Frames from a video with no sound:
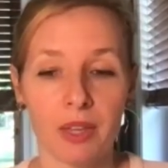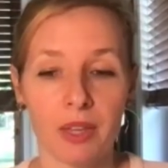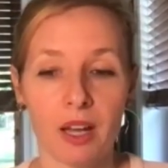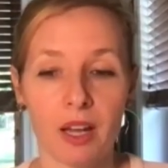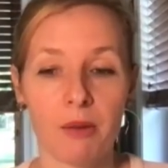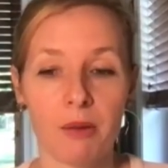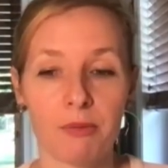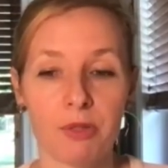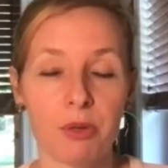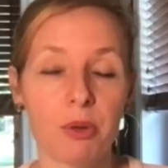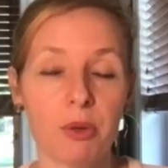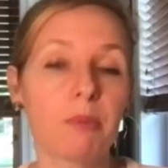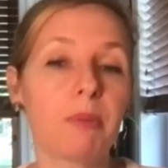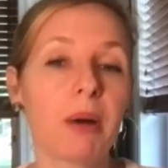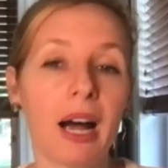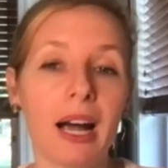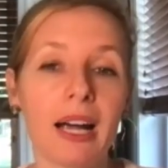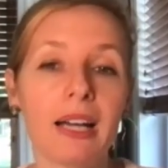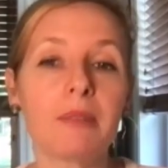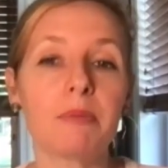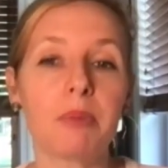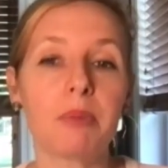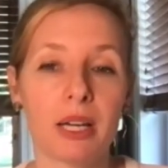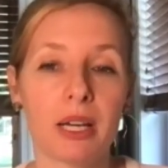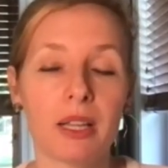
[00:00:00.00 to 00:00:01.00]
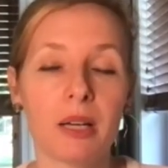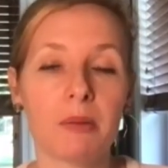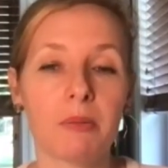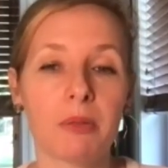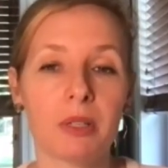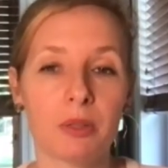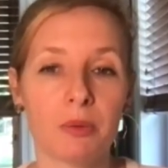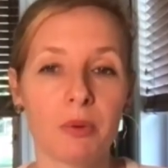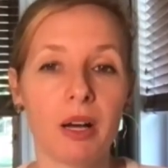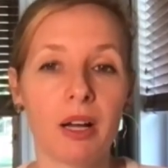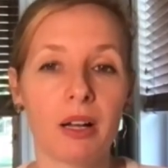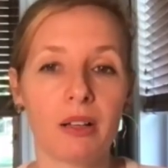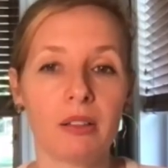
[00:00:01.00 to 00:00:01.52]
um, to abide by them
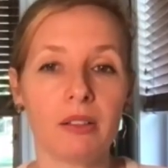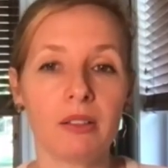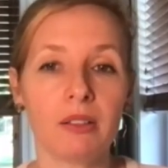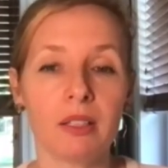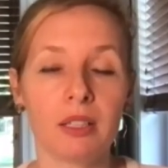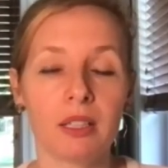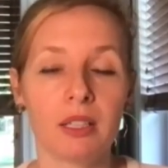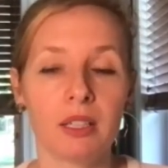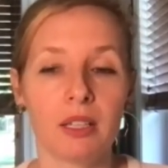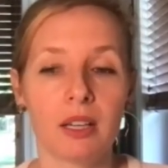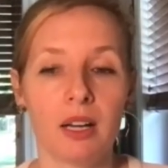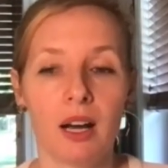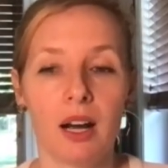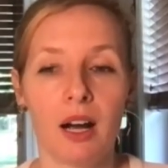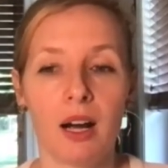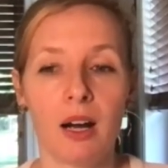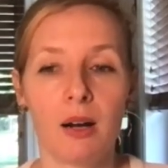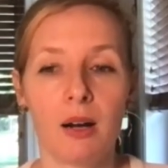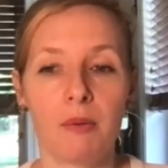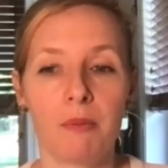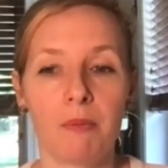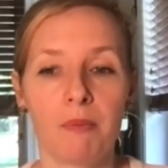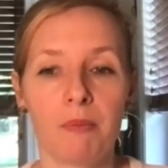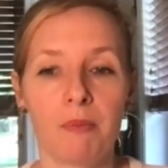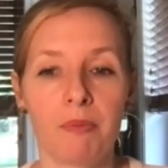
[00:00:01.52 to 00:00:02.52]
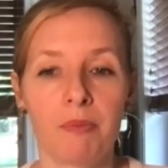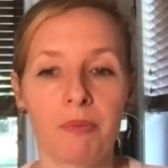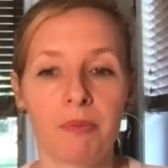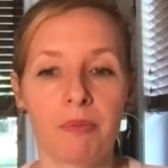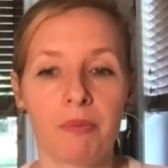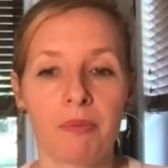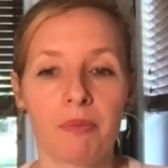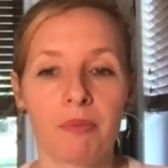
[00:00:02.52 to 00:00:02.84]
as well. Um,